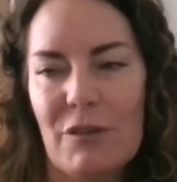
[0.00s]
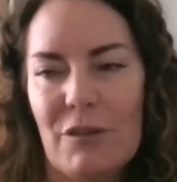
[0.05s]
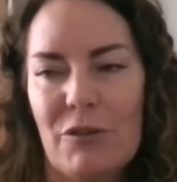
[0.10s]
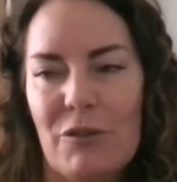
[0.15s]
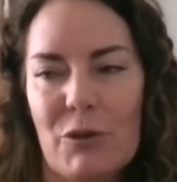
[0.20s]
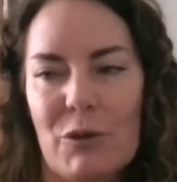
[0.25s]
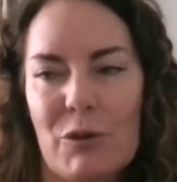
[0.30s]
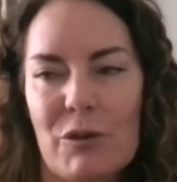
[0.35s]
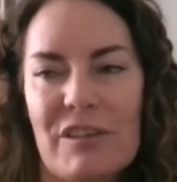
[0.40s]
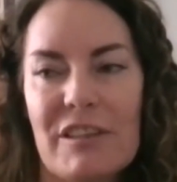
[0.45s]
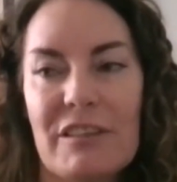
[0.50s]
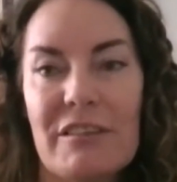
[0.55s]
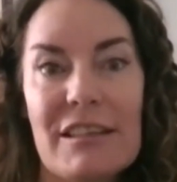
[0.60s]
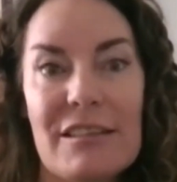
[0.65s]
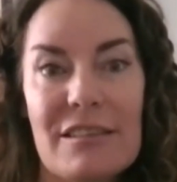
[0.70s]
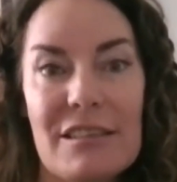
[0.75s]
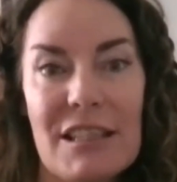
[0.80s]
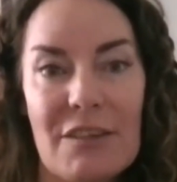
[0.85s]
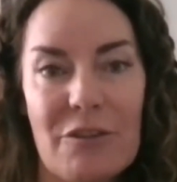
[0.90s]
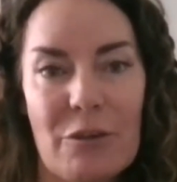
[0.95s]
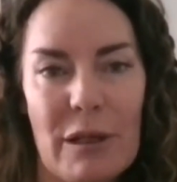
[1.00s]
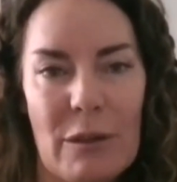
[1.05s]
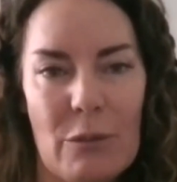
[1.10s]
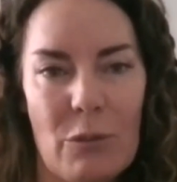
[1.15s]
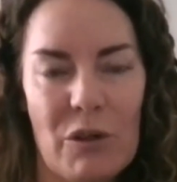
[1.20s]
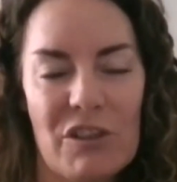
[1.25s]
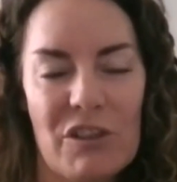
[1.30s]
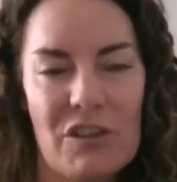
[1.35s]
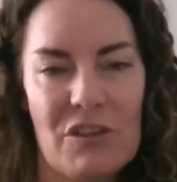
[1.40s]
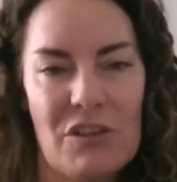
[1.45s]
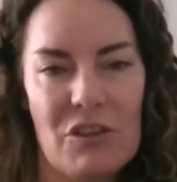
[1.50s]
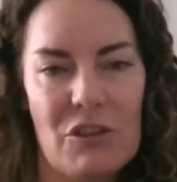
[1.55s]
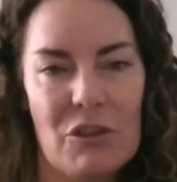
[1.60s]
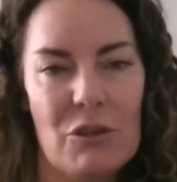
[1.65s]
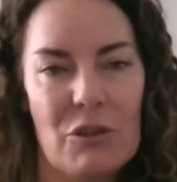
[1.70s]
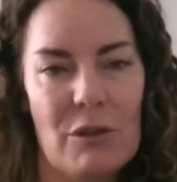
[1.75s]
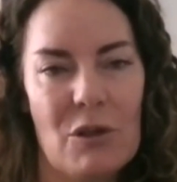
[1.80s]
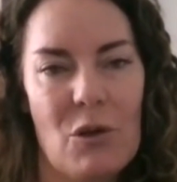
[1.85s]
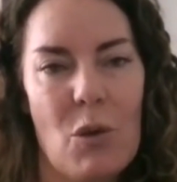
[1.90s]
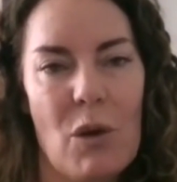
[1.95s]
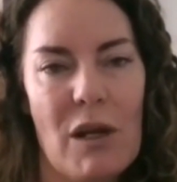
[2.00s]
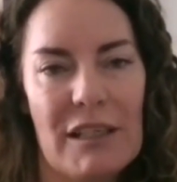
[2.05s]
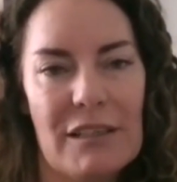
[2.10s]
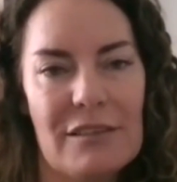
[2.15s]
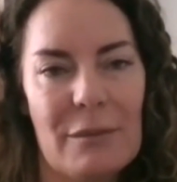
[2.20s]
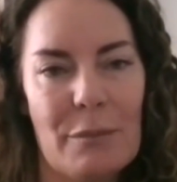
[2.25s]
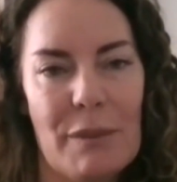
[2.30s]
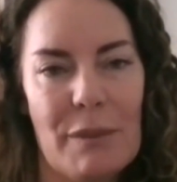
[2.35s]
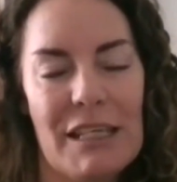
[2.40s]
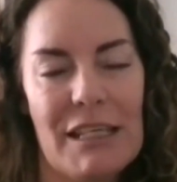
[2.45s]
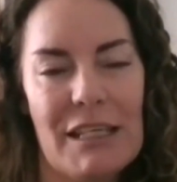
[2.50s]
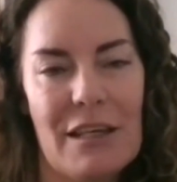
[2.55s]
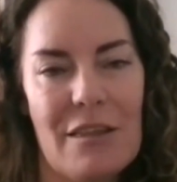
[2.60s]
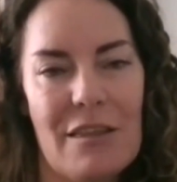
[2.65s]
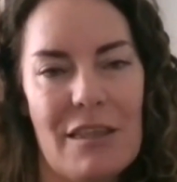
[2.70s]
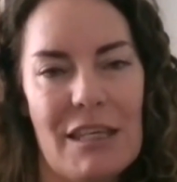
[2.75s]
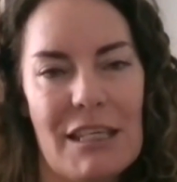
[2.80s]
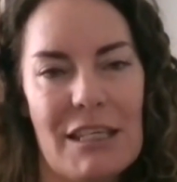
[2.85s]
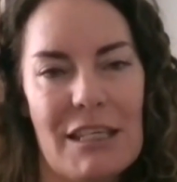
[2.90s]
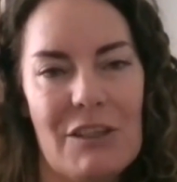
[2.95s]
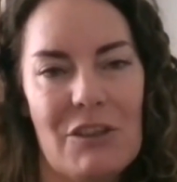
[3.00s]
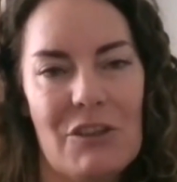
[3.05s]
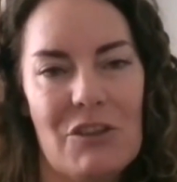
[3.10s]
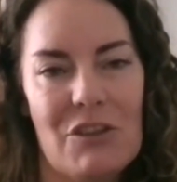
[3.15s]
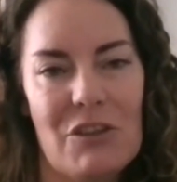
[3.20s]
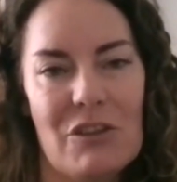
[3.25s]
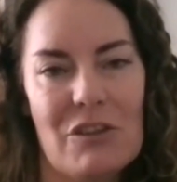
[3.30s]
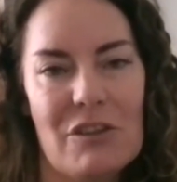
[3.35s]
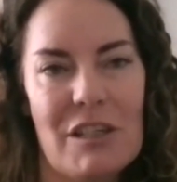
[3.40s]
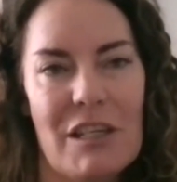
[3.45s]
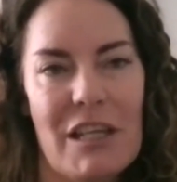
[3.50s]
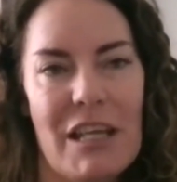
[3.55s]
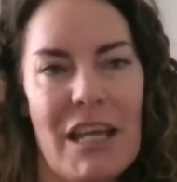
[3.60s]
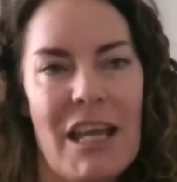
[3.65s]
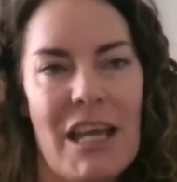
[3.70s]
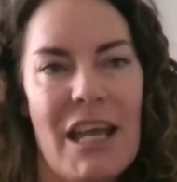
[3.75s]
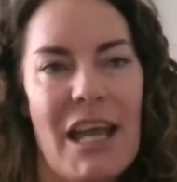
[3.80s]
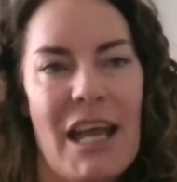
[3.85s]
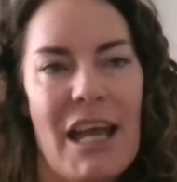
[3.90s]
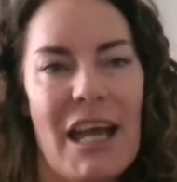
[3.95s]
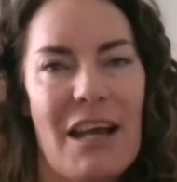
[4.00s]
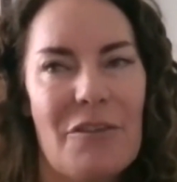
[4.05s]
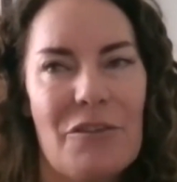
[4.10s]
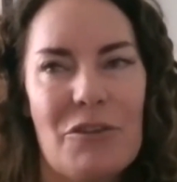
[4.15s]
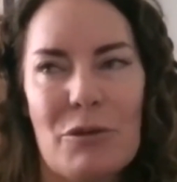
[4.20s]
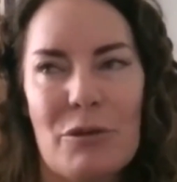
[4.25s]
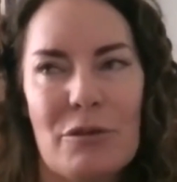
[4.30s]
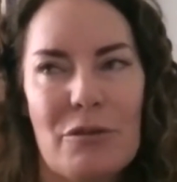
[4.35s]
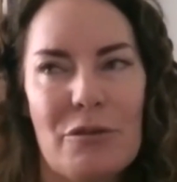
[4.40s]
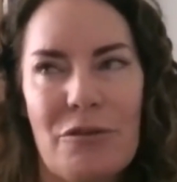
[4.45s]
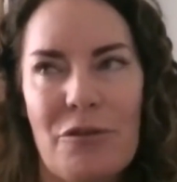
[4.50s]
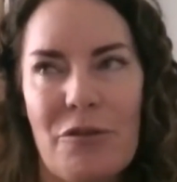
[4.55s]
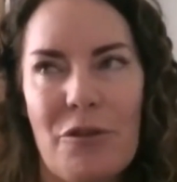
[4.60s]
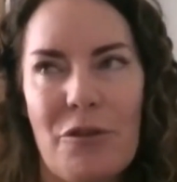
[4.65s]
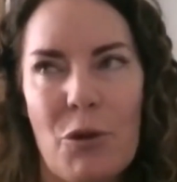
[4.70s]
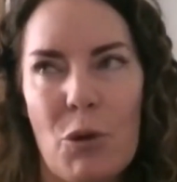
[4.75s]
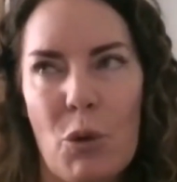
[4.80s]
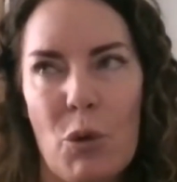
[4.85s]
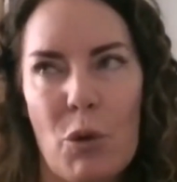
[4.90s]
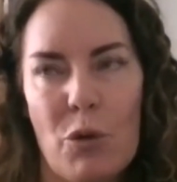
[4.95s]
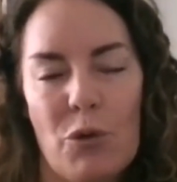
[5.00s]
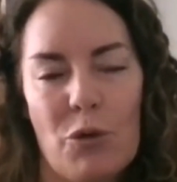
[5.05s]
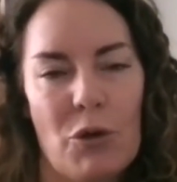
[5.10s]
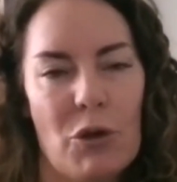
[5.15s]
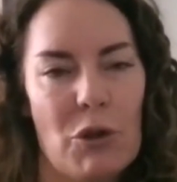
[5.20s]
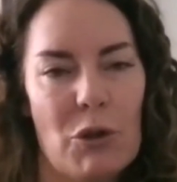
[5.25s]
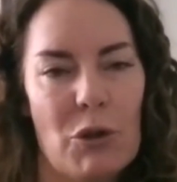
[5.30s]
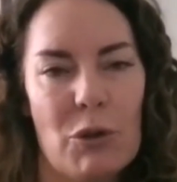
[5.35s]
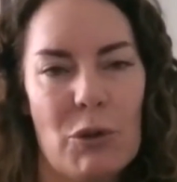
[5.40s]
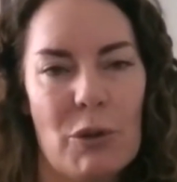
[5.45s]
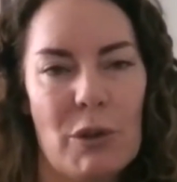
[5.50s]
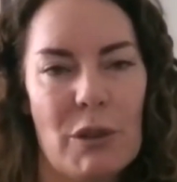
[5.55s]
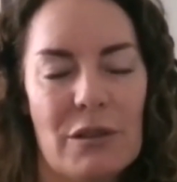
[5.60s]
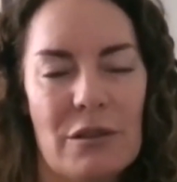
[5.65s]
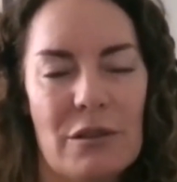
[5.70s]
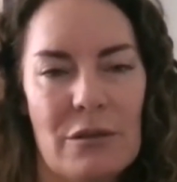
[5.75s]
if you're serious enough about wanting to acquire something, I think you just have to have thought through